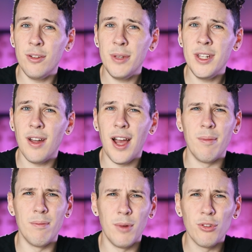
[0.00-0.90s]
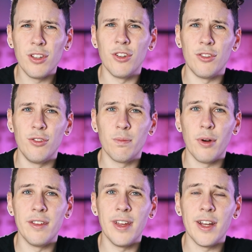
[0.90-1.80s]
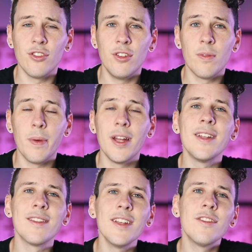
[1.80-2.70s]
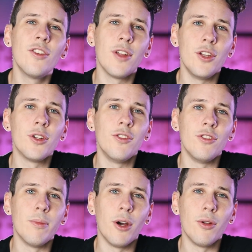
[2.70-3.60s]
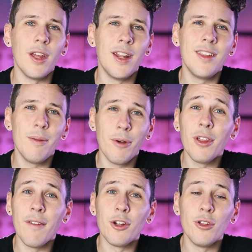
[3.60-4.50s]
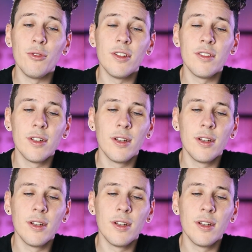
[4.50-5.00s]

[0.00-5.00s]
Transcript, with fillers: streaming, I mostly just use press actions, but it's nice to know that you can do both and they both have their uses.